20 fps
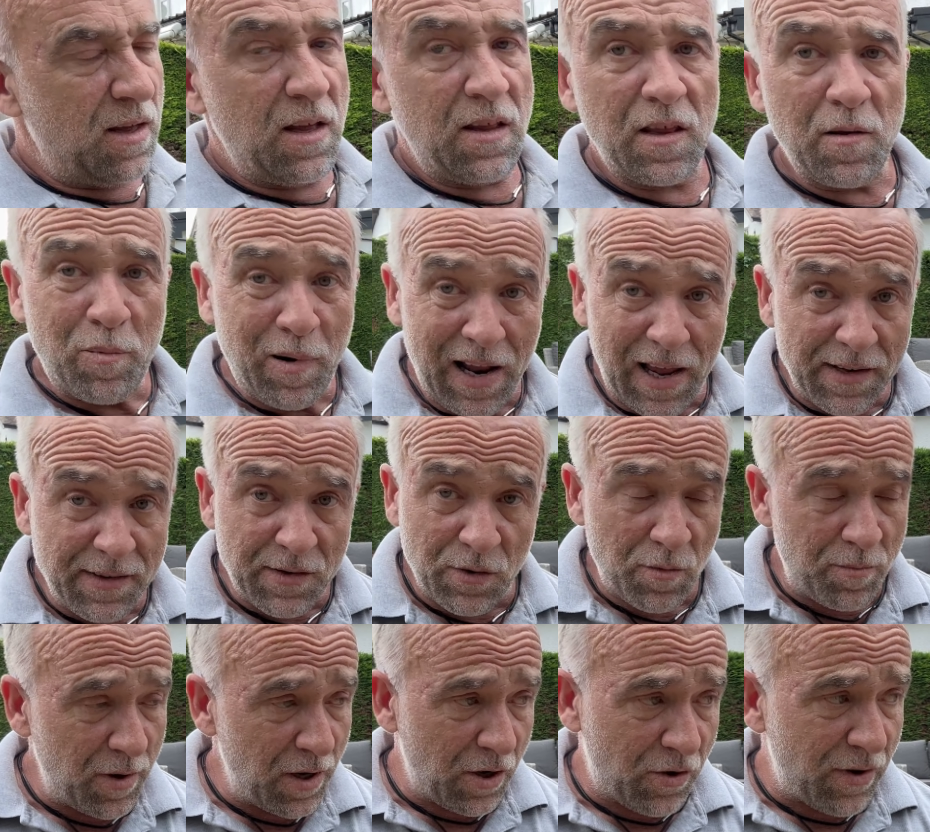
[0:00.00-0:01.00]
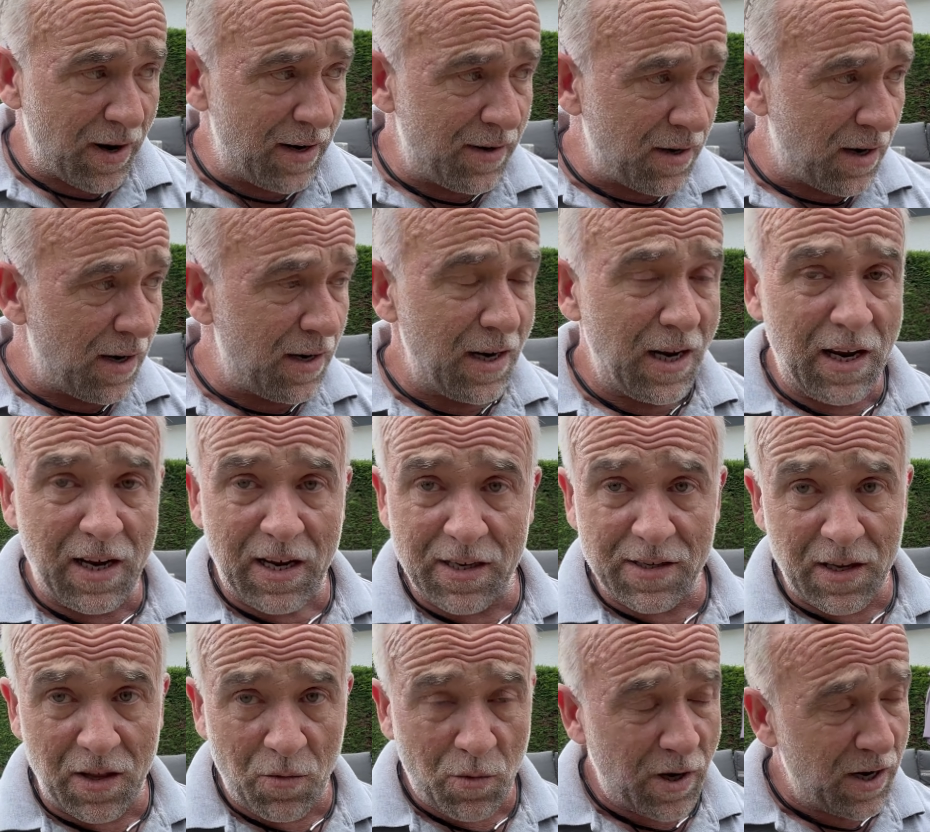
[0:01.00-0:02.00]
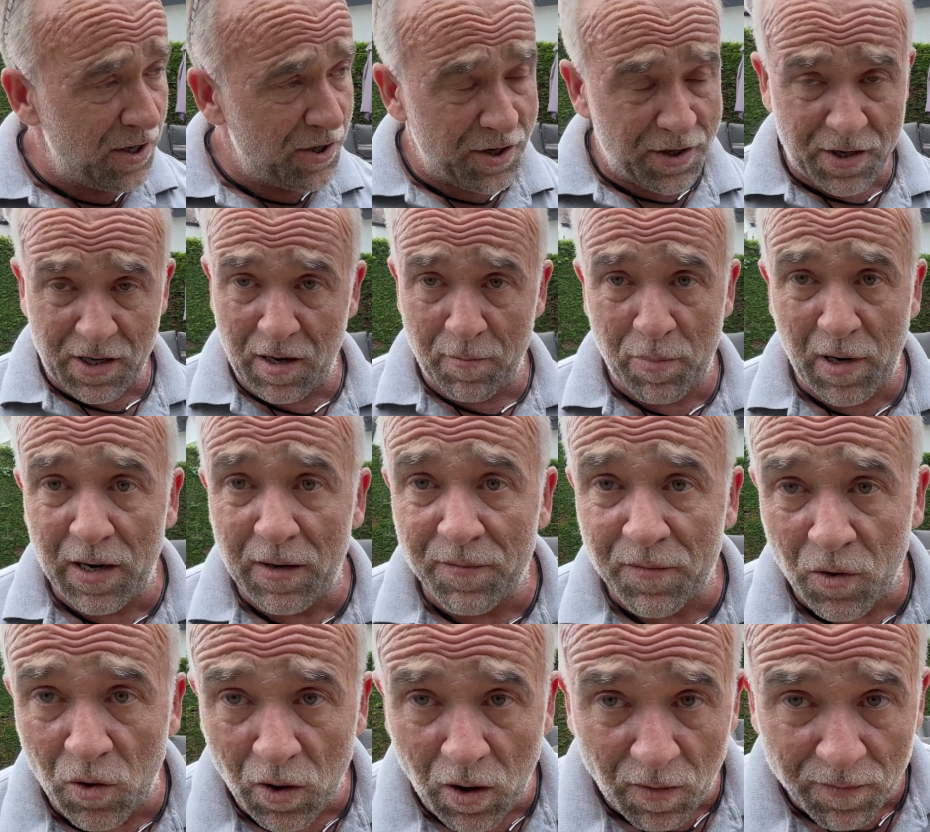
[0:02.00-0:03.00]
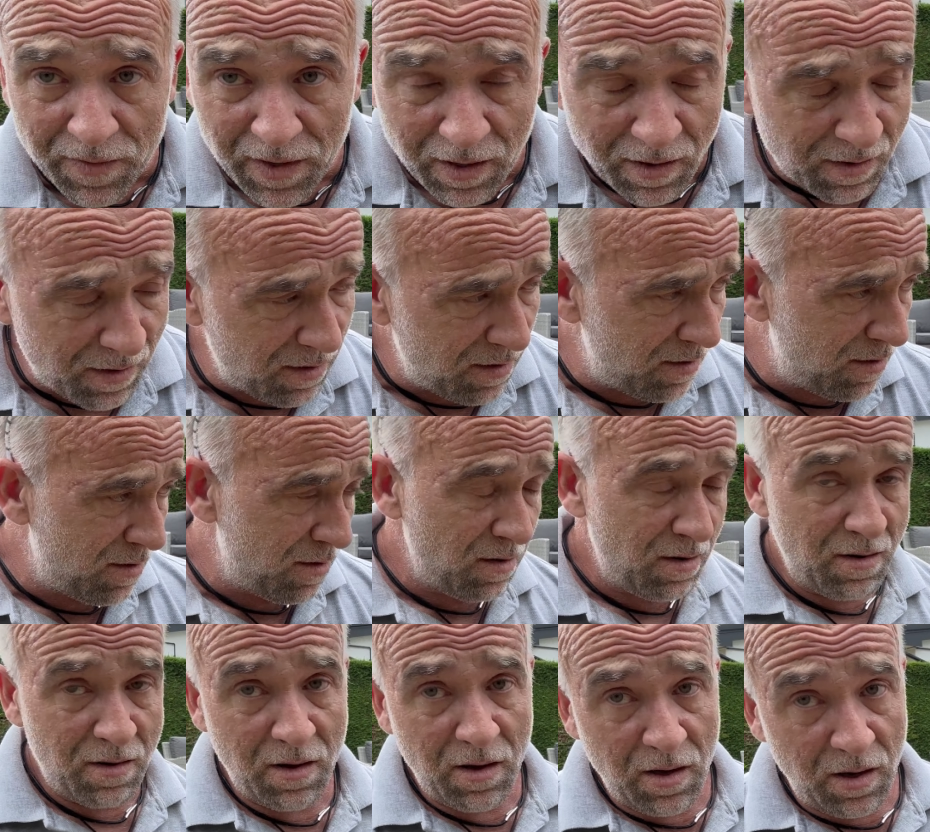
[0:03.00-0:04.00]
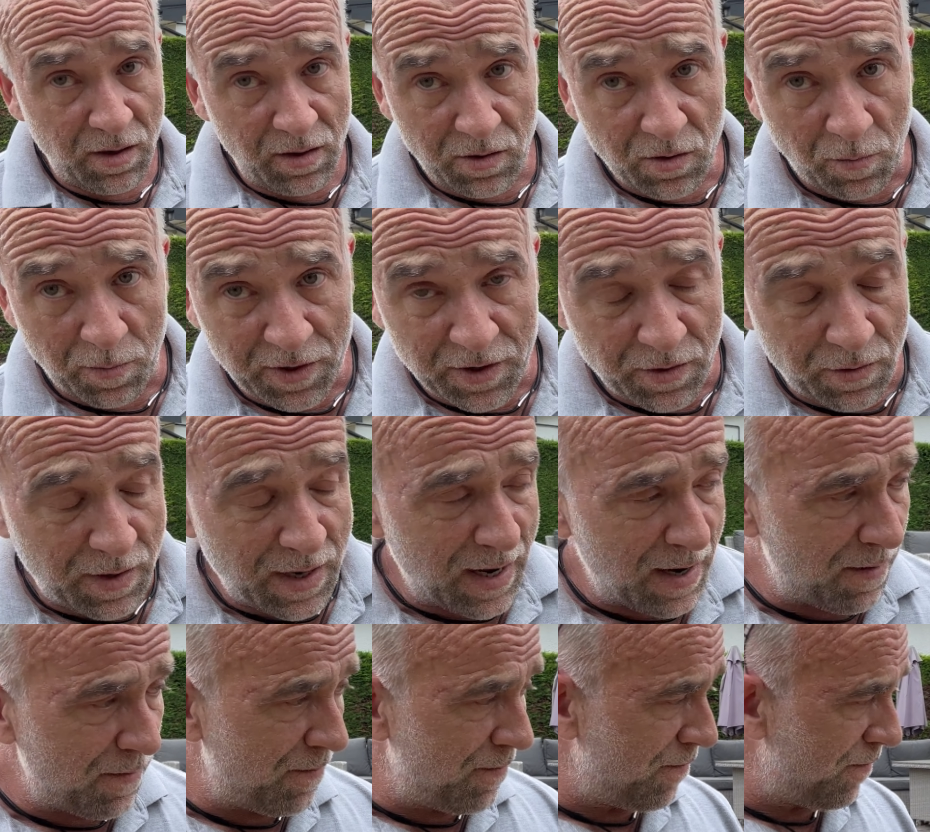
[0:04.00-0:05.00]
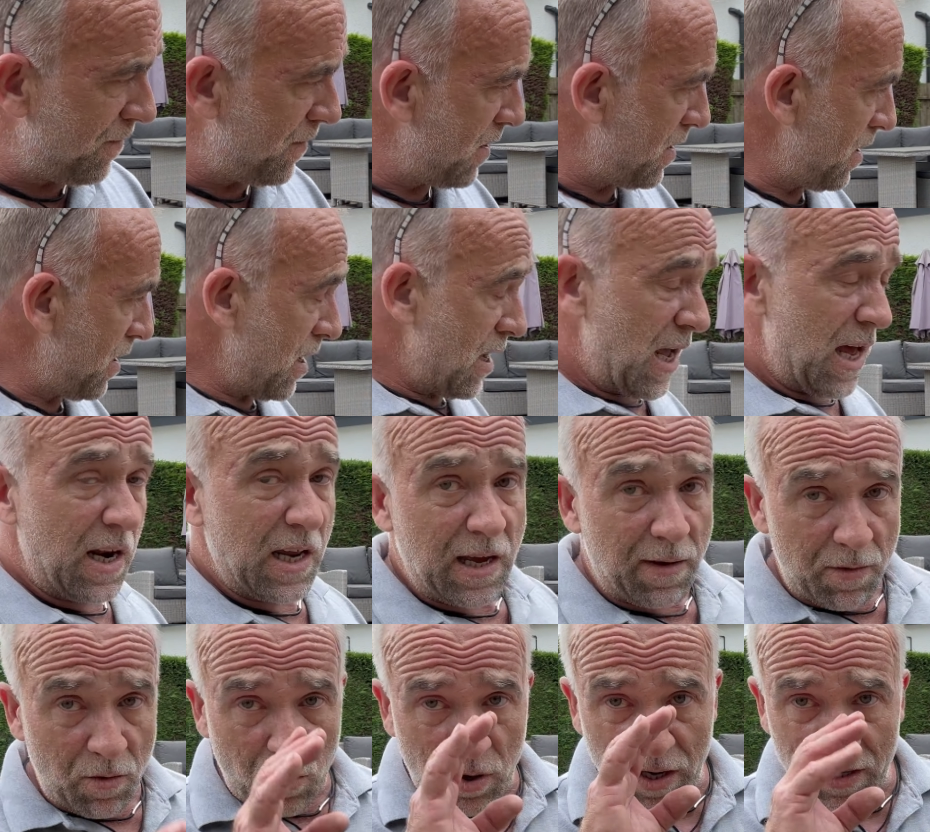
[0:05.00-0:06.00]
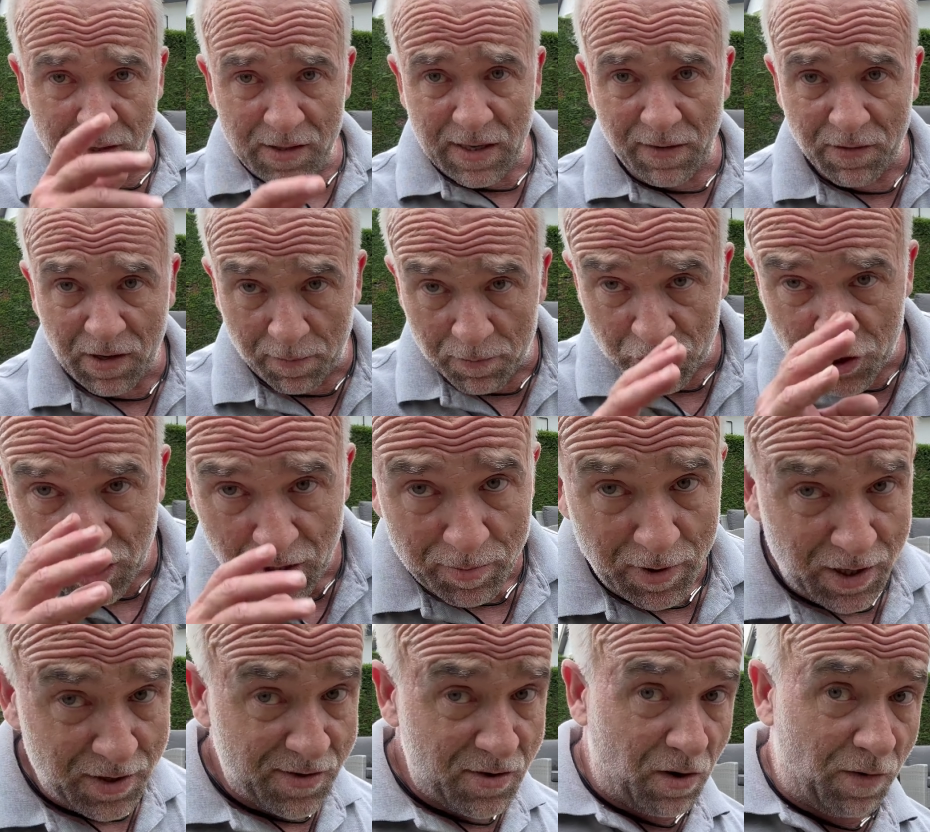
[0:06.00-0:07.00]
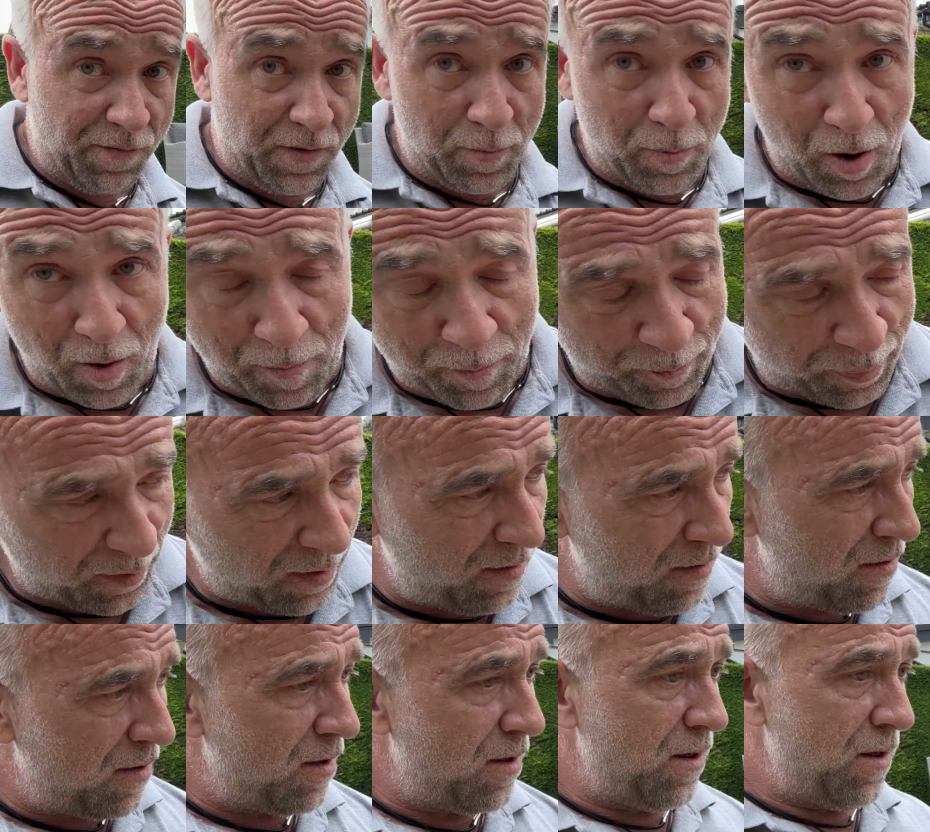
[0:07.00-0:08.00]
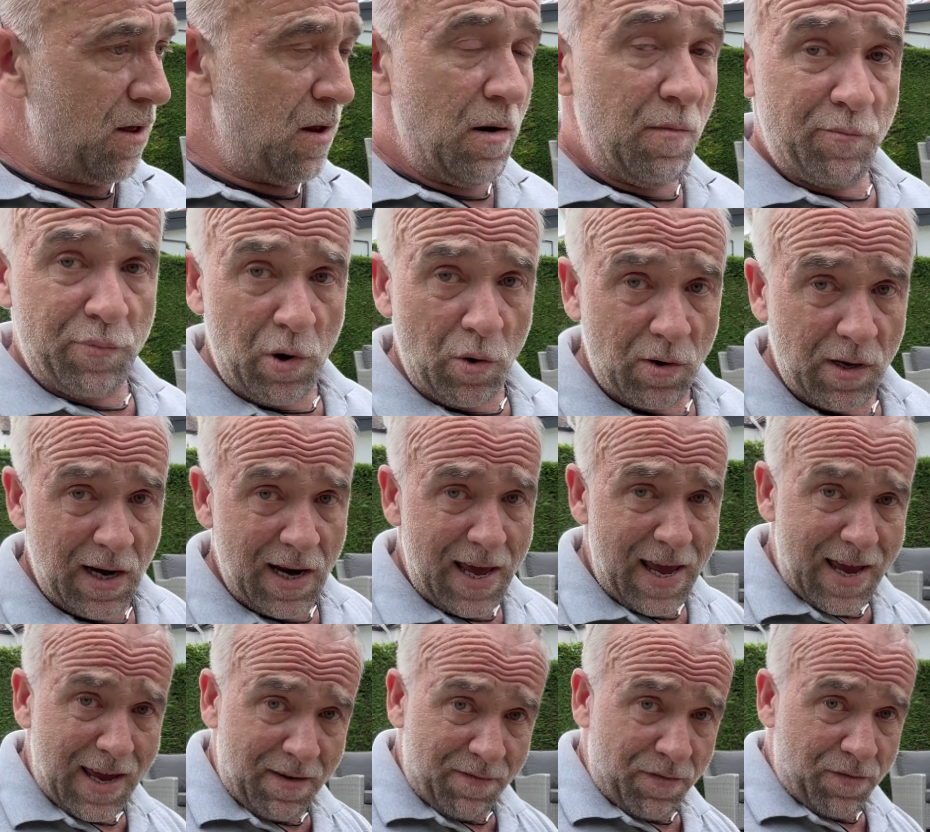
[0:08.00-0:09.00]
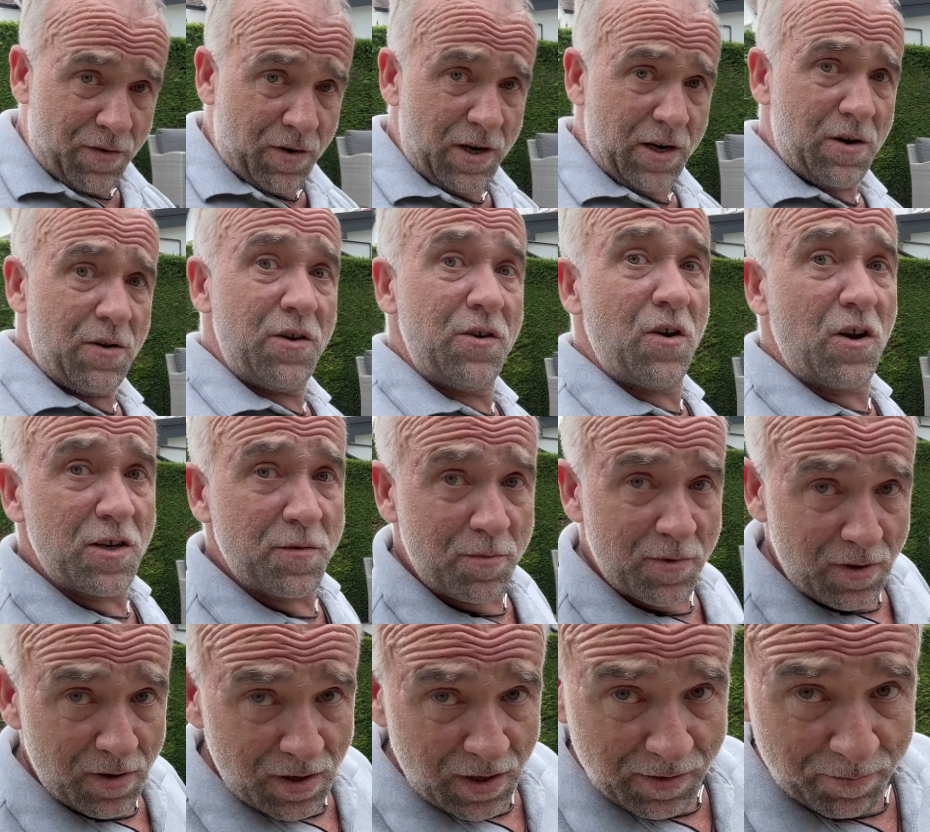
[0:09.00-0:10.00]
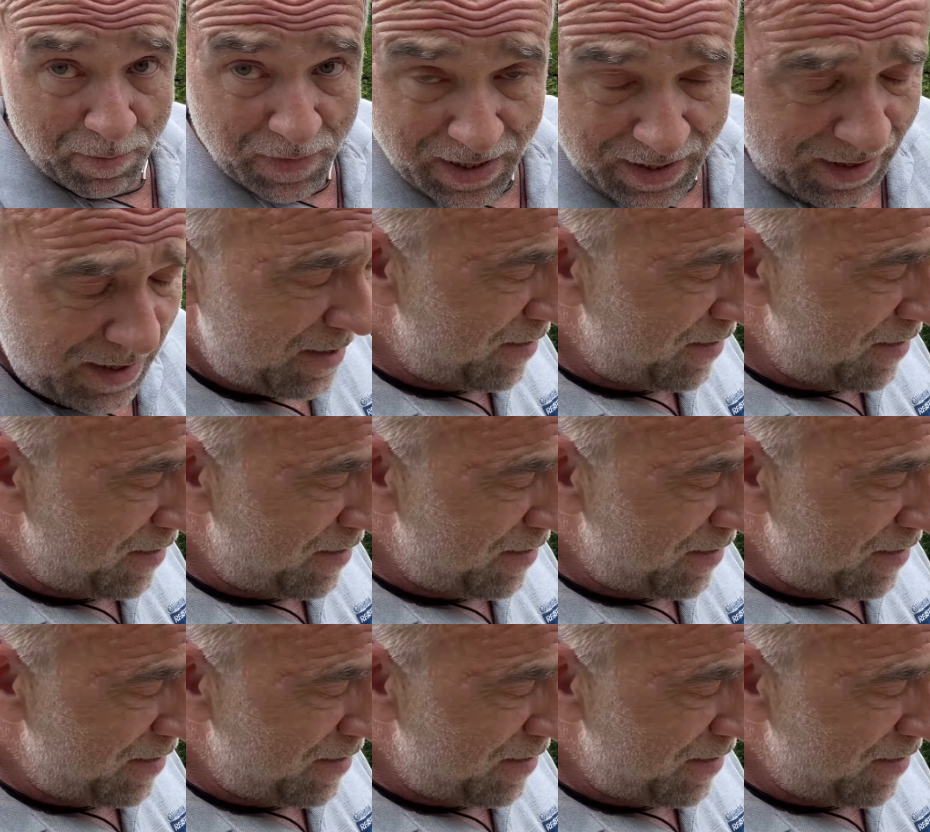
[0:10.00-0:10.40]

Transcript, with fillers: the planter would be a great idea because otherwise you're just going to bloody fall off it you don't be doing that add a couple of wines have a couple of sherbets off you pop broke the leg, you know, in hospital like me.